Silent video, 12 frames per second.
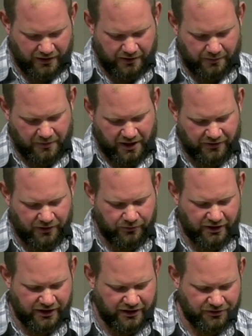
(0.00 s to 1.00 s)
Um, I think we
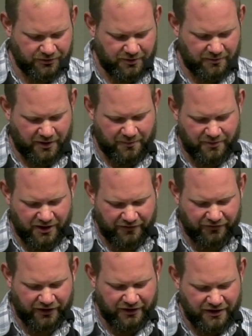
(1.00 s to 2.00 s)
get into a, a bit
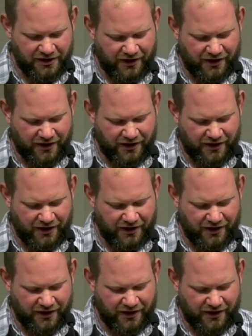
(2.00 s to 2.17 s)
of a,